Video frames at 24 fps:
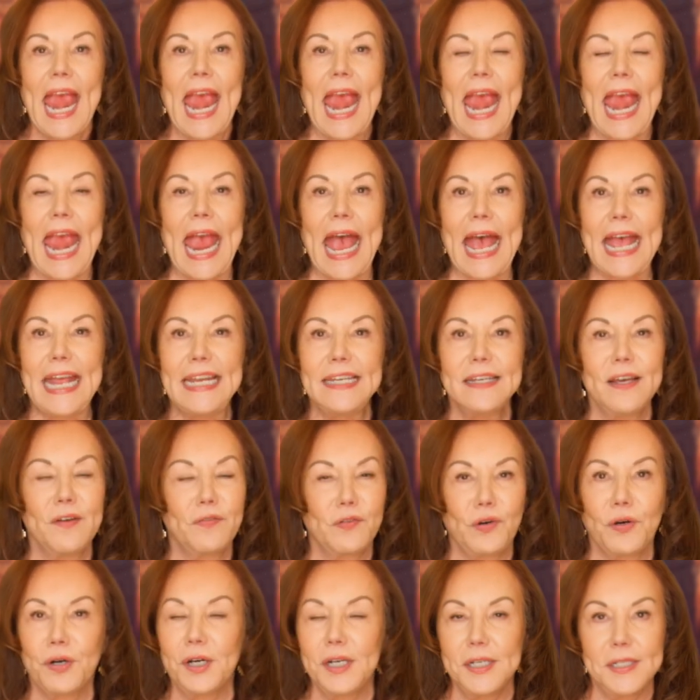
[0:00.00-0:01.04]
And of
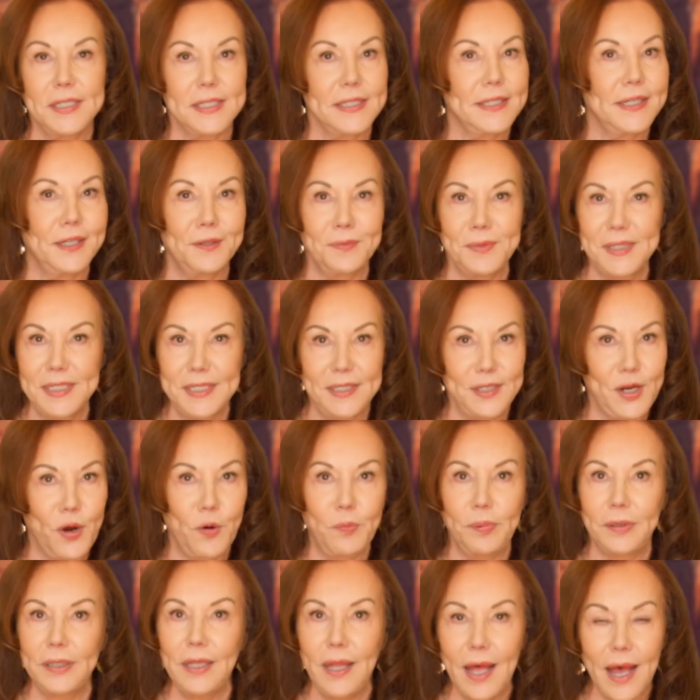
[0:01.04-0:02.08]
course, there was no
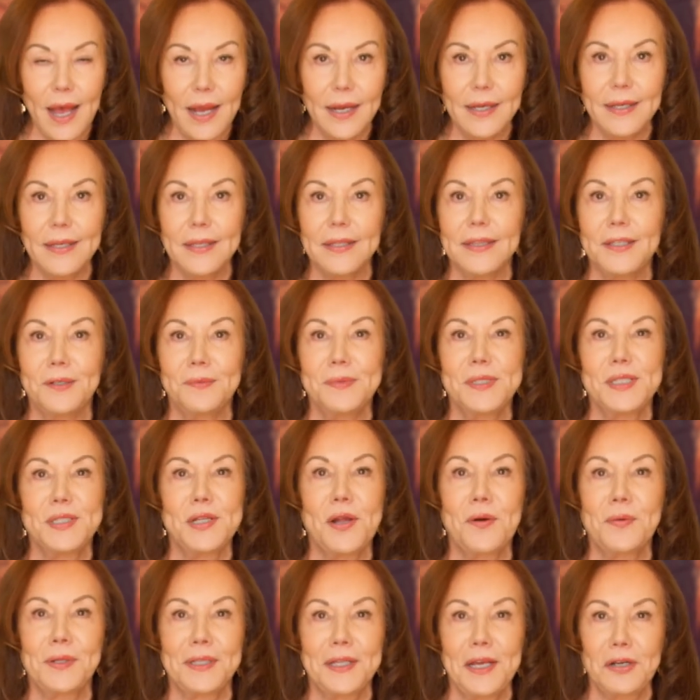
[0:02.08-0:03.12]
plug, there was
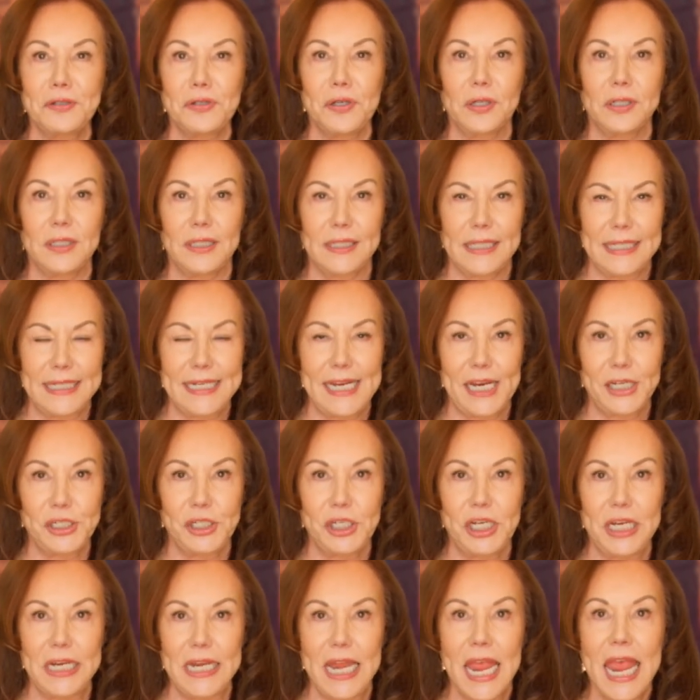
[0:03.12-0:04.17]
no electrical
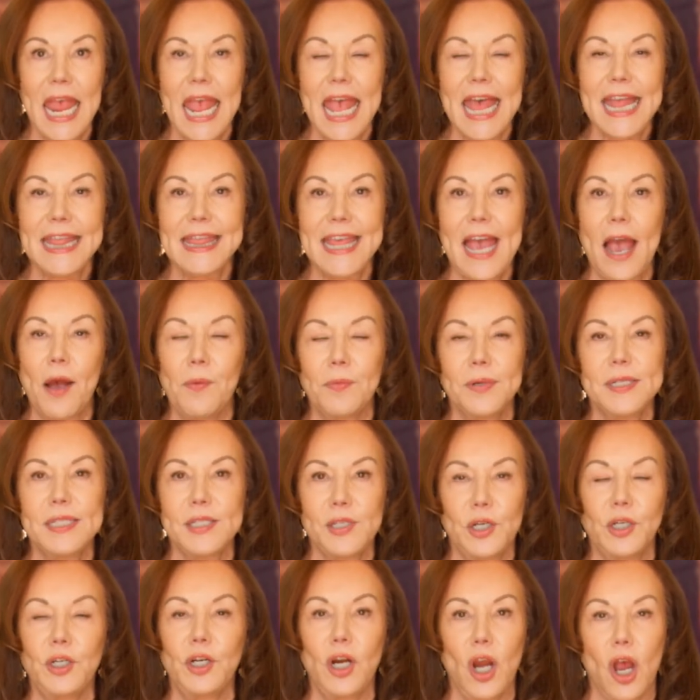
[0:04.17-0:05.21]
connection. That was
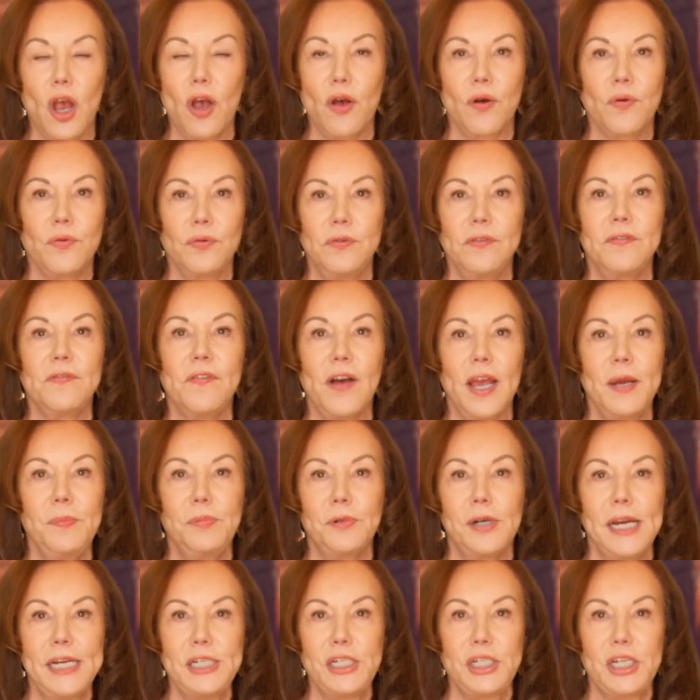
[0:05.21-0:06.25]
her own
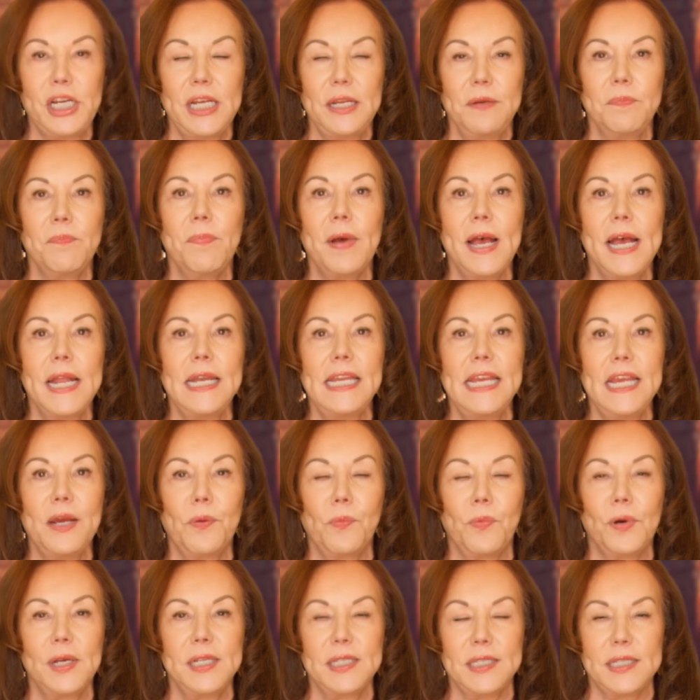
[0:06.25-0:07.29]
vibration, but
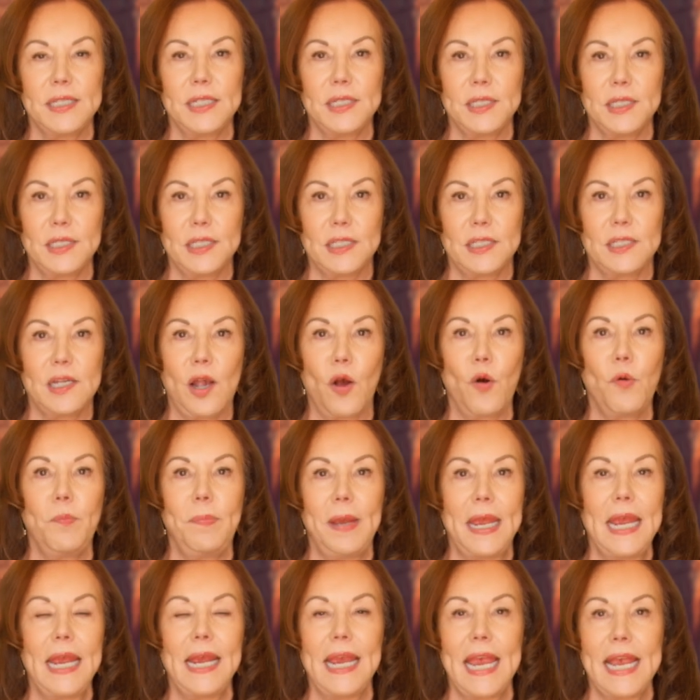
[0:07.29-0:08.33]
it was so
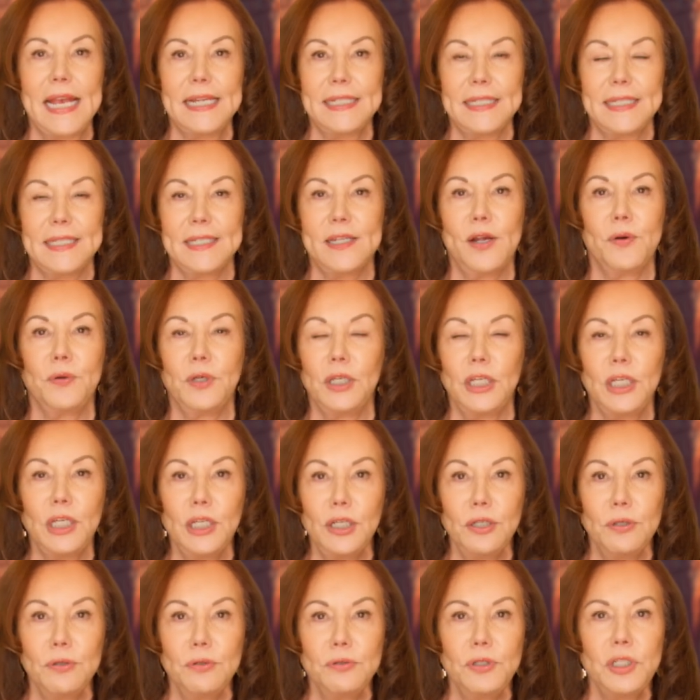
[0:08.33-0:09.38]
big and so
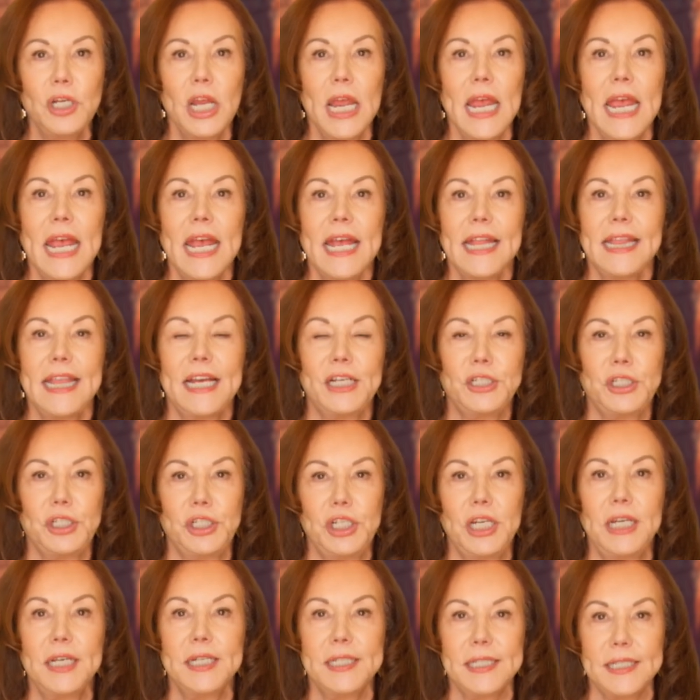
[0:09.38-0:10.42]
huge that
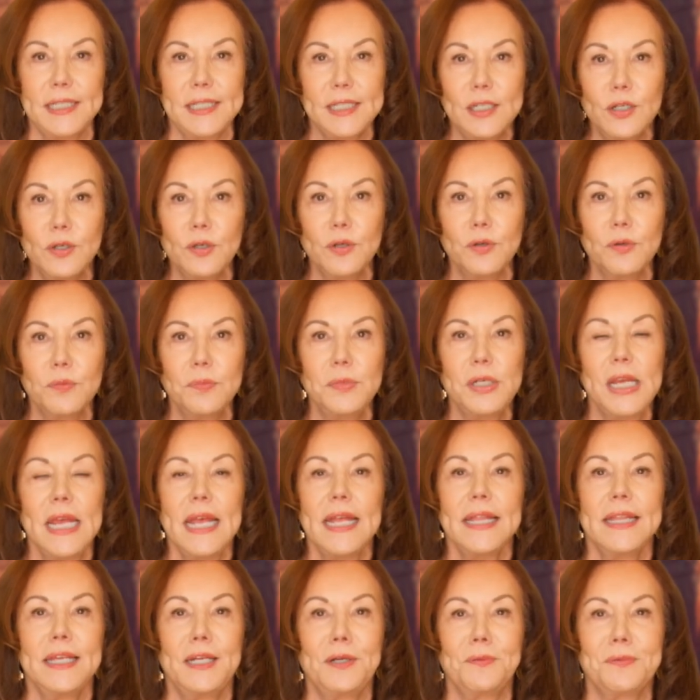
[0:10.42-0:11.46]
she assumed
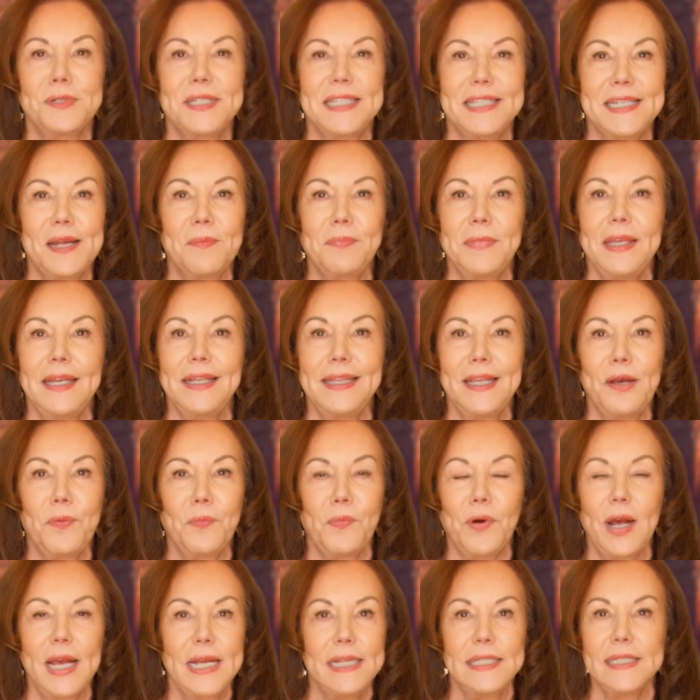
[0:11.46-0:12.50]
that it was something
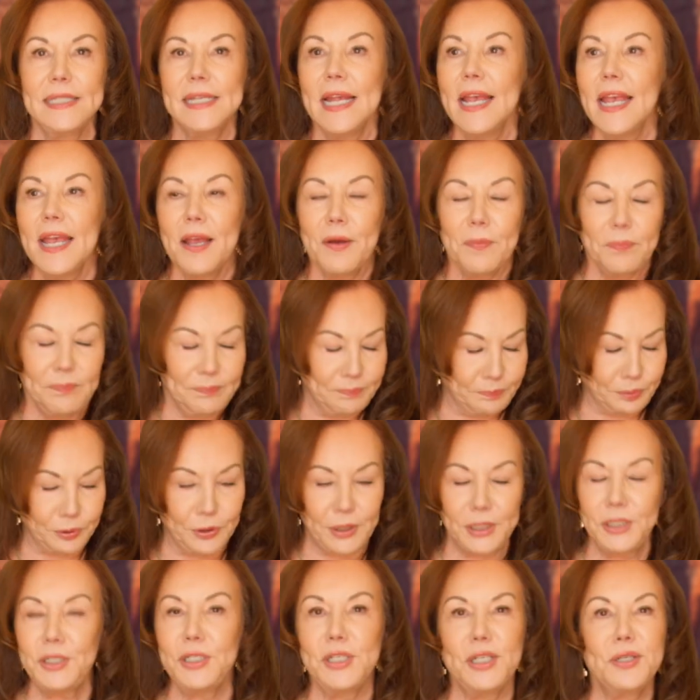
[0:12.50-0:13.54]
that was
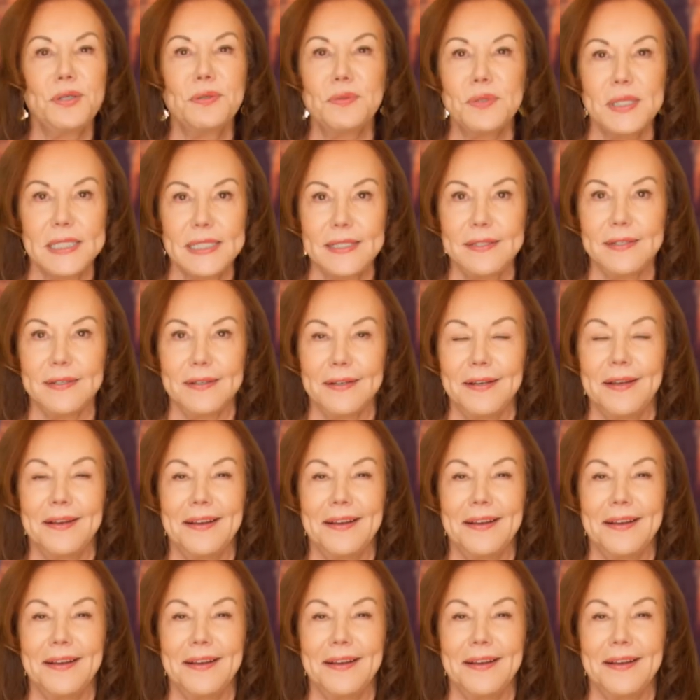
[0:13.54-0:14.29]
produced